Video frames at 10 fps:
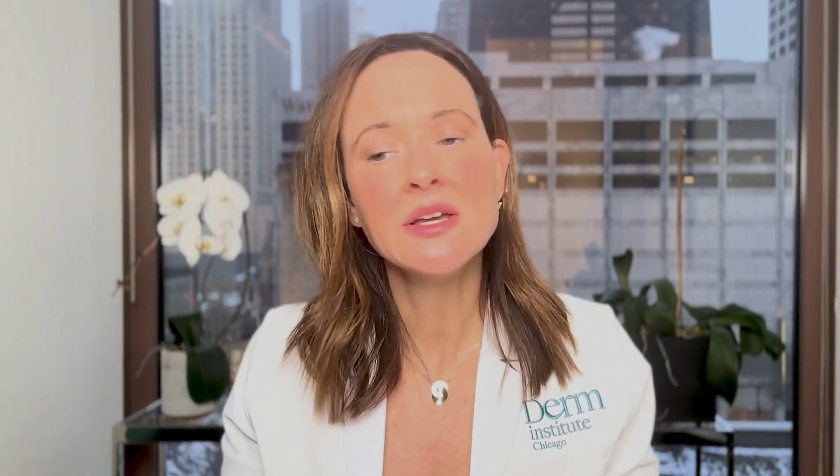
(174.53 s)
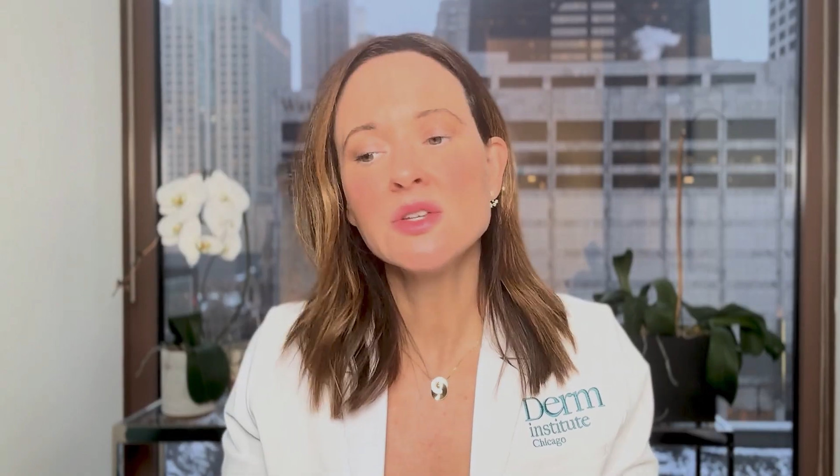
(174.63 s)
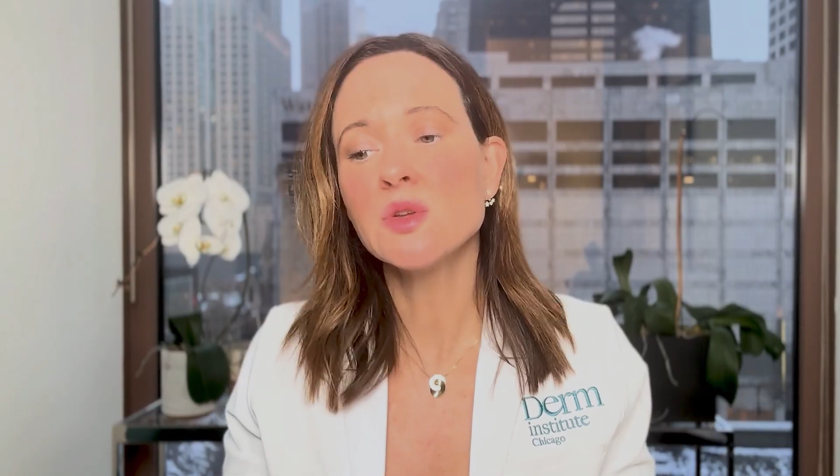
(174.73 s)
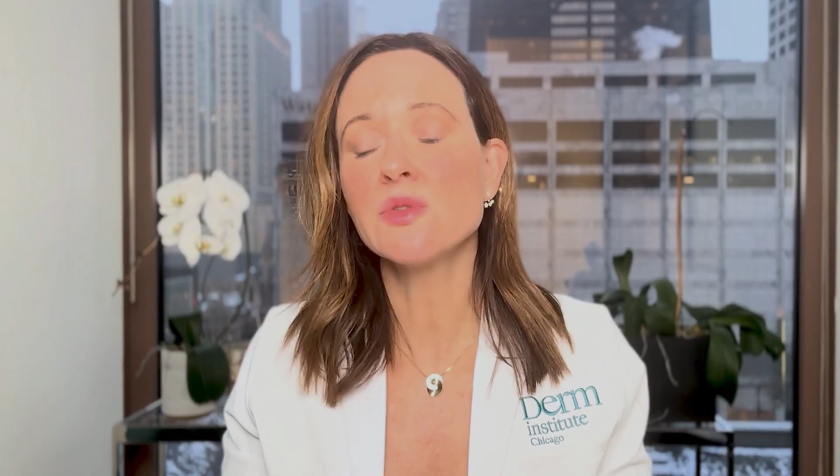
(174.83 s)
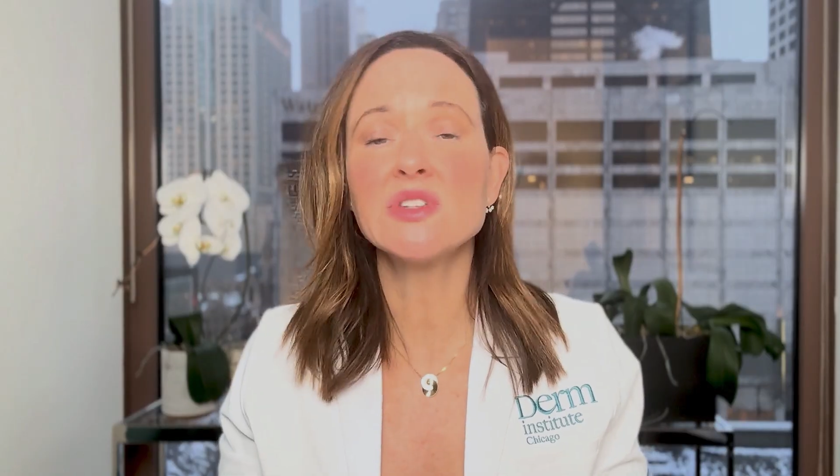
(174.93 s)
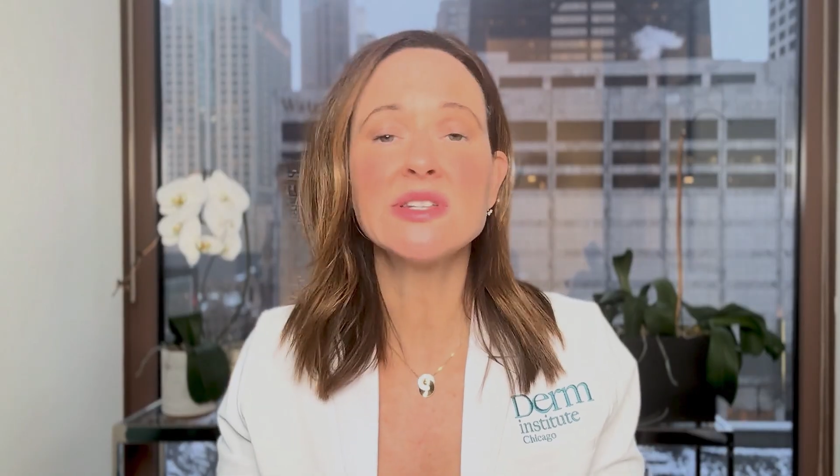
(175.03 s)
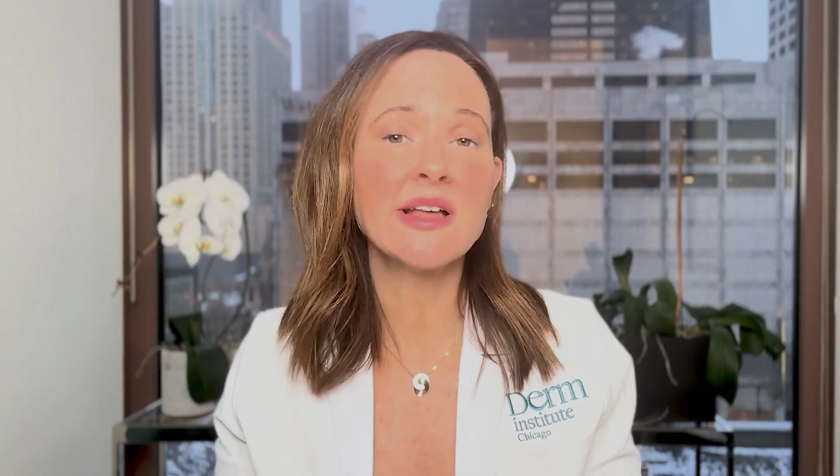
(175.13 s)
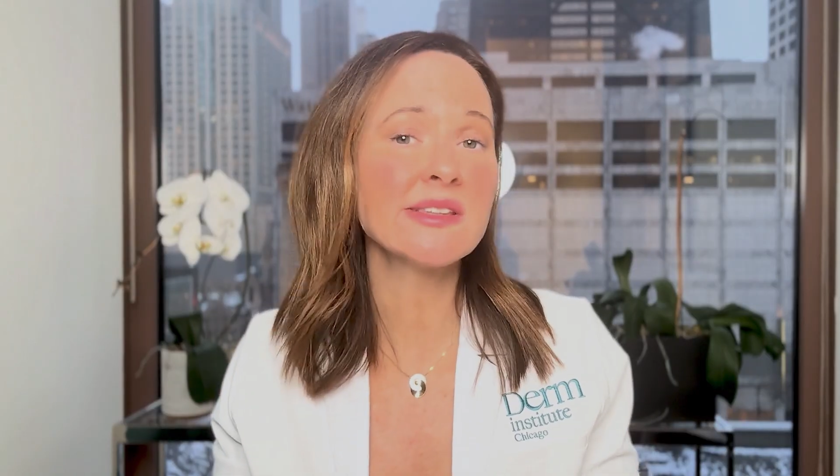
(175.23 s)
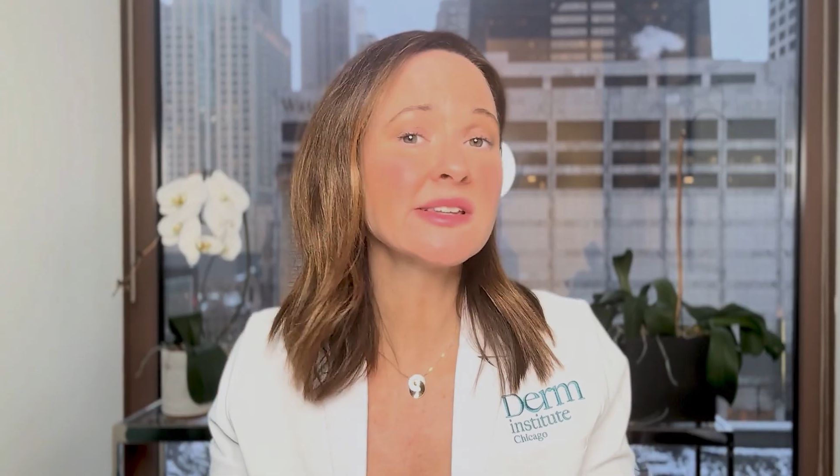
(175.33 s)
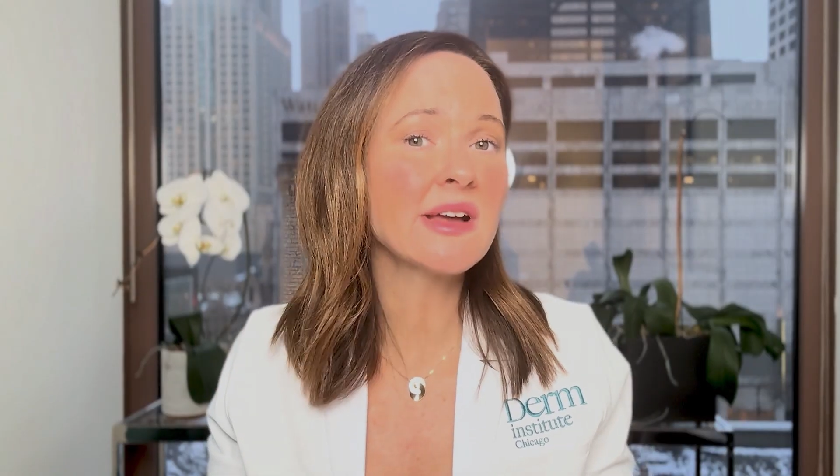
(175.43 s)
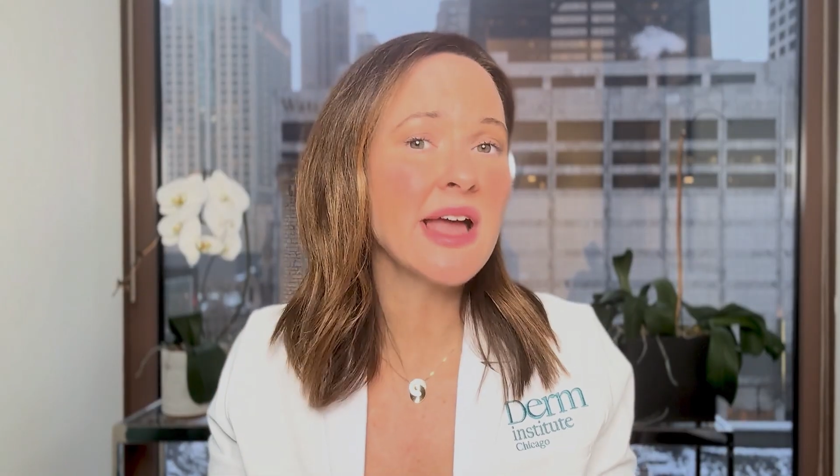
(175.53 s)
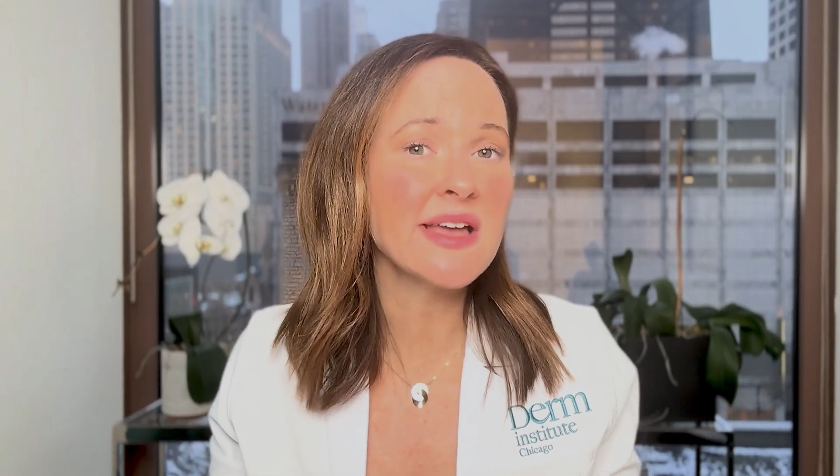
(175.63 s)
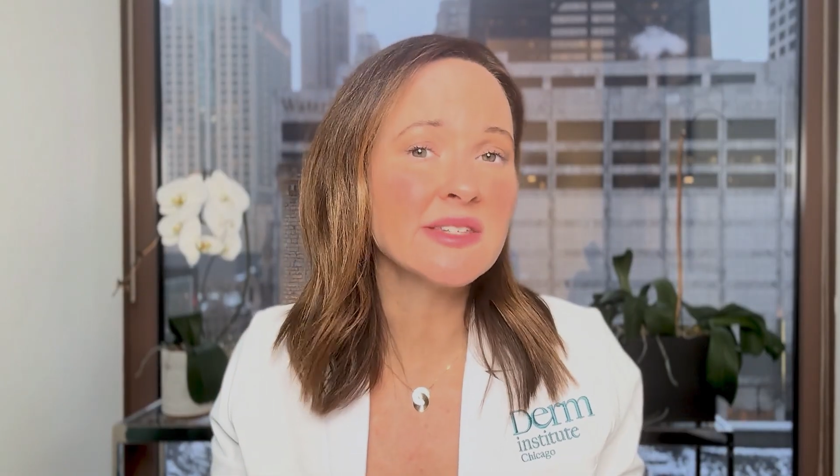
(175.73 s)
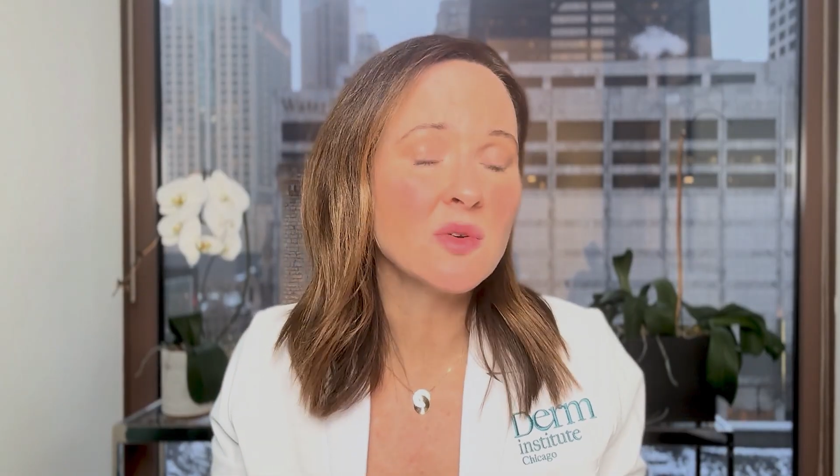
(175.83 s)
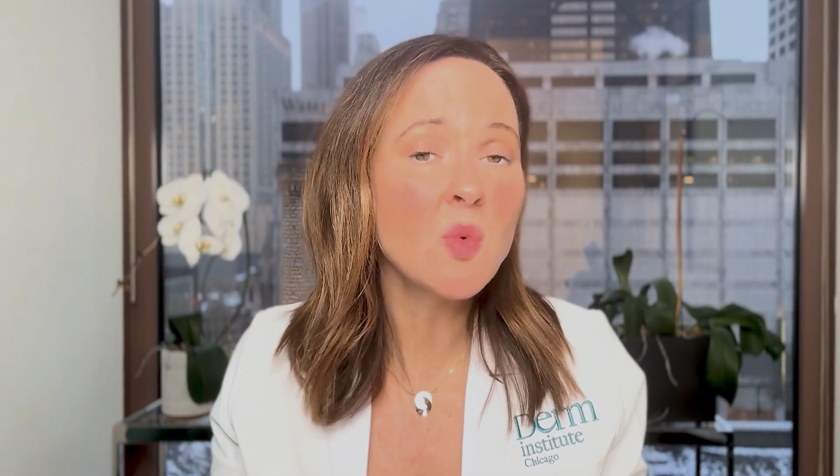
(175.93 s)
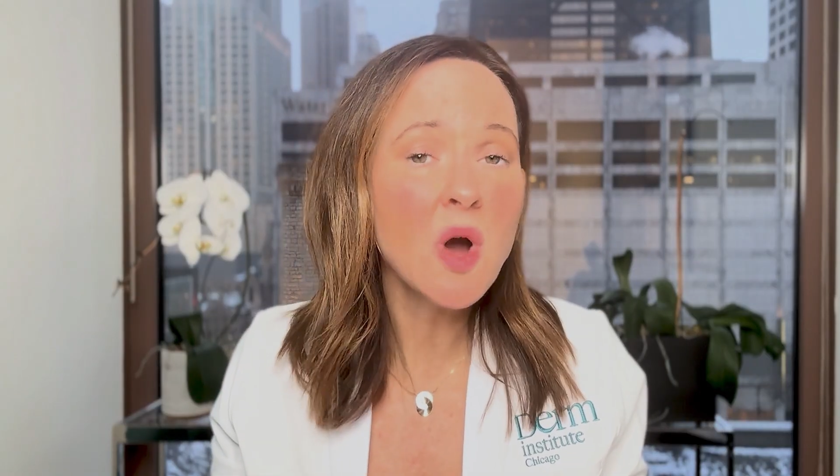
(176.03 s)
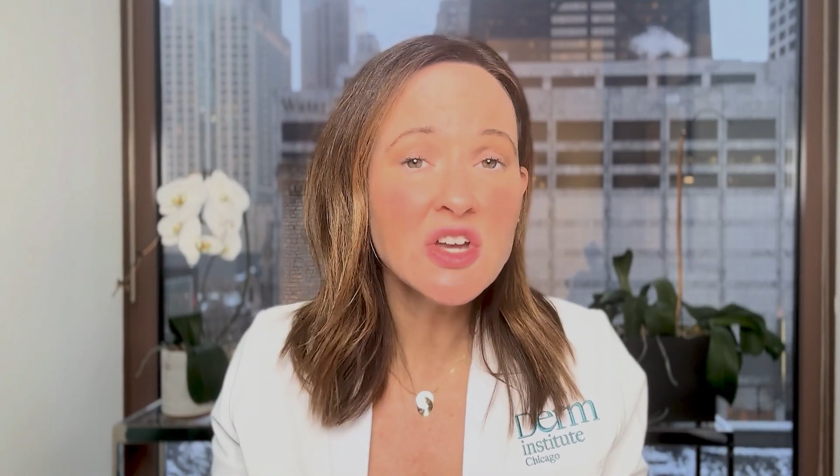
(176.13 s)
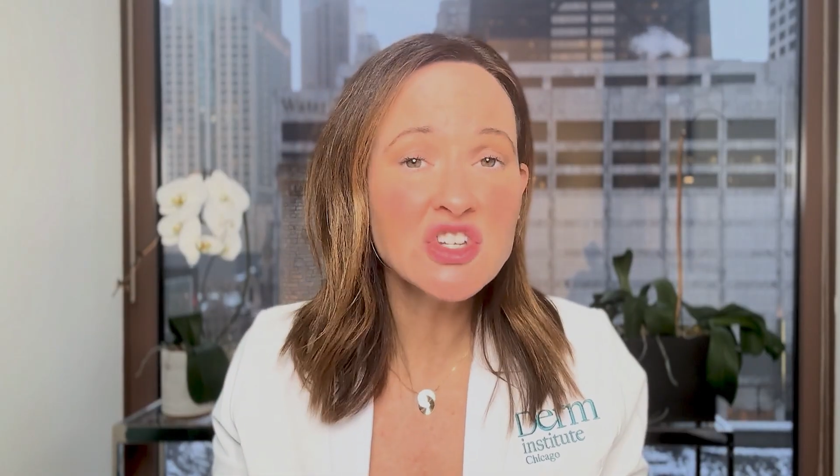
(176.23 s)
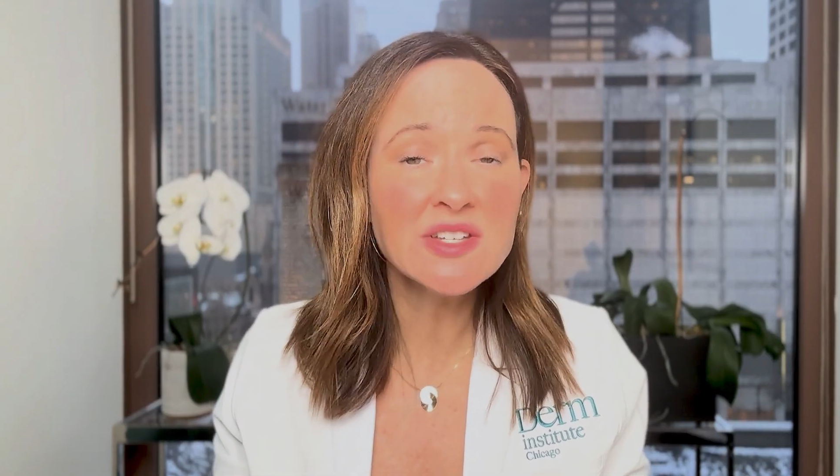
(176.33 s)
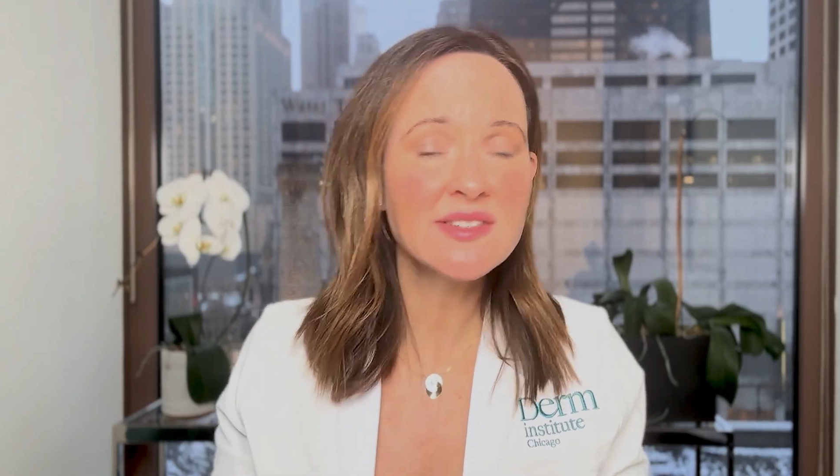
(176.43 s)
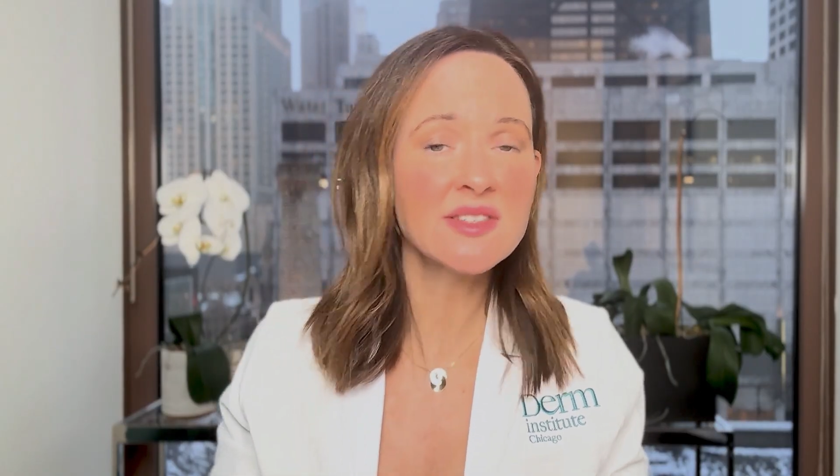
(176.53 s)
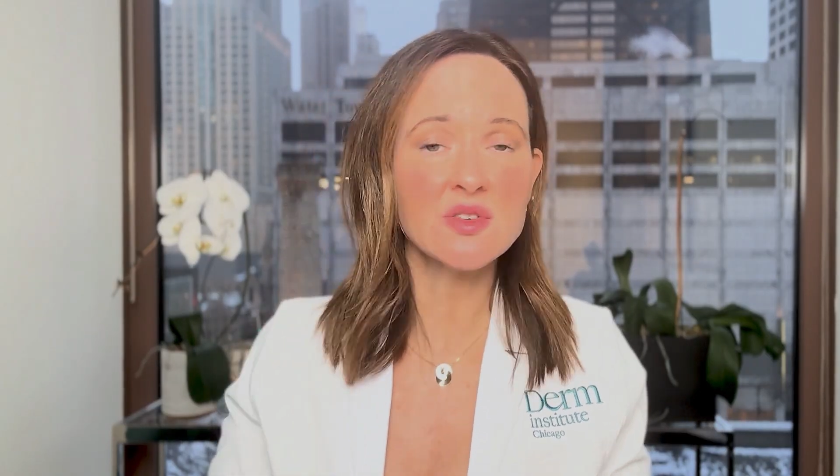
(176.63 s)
So there's salicylic acid washes.